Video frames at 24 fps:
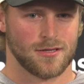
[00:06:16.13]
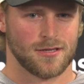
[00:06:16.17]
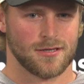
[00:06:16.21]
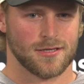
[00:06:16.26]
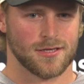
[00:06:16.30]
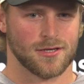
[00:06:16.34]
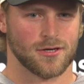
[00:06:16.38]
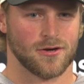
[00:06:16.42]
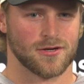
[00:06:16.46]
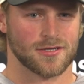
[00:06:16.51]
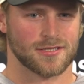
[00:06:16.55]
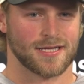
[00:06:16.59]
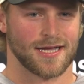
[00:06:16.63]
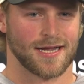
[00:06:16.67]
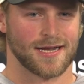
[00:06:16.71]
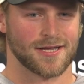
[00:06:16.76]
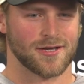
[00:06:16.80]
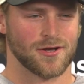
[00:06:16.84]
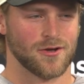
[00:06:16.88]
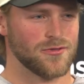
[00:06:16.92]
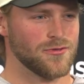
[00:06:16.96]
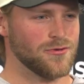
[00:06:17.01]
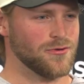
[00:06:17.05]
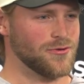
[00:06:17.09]
you always kind of
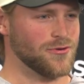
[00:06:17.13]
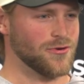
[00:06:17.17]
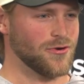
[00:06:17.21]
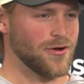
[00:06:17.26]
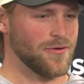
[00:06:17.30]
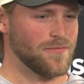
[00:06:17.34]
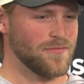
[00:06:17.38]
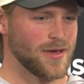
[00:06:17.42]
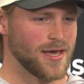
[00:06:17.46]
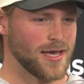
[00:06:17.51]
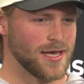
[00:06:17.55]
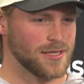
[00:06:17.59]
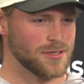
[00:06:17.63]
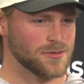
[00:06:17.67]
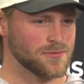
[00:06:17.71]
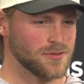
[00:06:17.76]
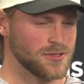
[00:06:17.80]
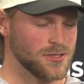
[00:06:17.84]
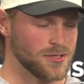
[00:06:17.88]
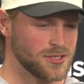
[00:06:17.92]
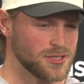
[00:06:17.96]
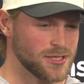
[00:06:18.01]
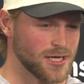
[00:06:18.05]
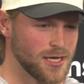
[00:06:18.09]
go through growing pains
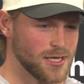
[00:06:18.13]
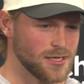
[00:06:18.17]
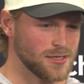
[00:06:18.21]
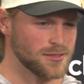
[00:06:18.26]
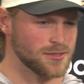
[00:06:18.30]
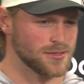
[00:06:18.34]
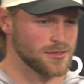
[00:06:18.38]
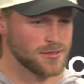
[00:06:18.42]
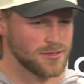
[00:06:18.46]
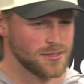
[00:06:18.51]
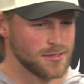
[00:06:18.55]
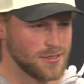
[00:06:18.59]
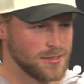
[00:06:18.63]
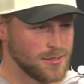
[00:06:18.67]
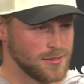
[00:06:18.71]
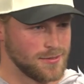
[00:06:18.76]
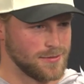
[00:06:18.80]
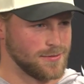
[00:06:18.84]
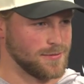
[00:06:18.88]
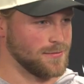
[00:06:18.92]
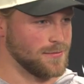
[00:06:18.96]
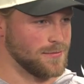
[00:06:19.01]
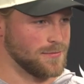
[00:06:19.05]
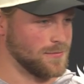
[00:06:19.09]
when you change
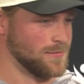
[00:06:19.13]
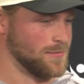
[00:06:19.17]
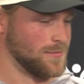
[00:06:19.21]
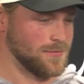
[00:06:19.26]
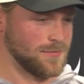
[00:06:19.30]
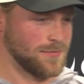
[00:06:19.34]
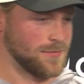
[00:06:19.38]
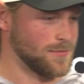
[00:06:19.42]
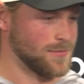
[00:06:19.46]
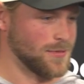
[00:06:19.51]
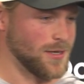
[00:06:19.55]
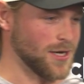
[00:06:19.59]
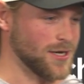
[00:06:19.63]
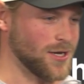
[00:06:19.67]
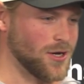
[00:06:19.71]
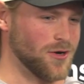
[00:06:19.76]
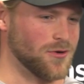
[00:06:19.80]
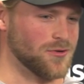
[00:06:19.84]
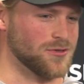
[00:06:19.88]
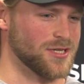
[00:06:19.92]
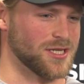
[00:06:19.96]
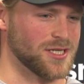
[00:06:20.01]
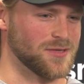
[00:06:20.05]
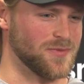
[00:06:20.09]
a
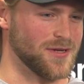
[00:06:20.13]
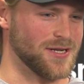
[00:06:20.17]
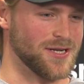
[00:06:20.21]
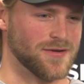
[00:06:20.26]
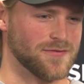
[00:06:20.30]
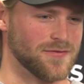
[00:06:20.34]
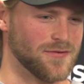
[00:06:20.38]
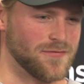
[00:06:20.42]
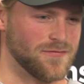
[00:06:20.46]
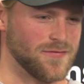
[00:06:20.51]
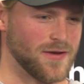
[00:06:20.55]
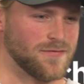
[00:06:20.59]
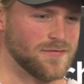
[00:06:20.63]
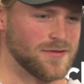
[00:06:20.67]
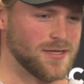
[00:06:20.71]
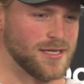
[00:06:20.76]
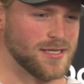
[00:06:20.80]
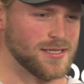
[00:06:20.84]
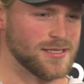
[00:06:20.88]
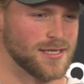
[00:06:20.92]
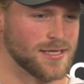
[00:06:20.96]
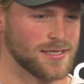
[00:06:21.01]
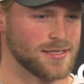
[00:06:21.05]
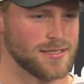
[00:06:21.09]
coach that's been here for
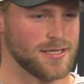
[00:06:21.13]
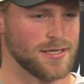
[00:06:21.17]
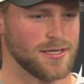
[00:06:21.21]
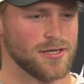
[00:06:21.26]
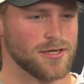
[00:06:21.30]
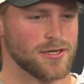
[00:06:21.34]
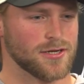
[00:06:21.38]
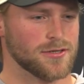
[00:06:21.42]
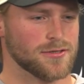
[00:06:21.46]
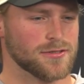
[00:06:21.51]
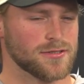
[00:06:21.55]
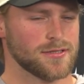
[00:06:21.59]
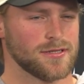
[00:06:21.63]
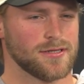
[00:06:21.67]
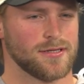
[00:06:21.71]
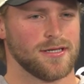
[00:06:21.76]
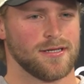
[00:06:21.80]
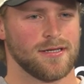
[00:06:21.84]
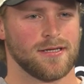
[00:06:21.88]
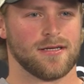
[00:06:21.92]
fifteen, sixteen years.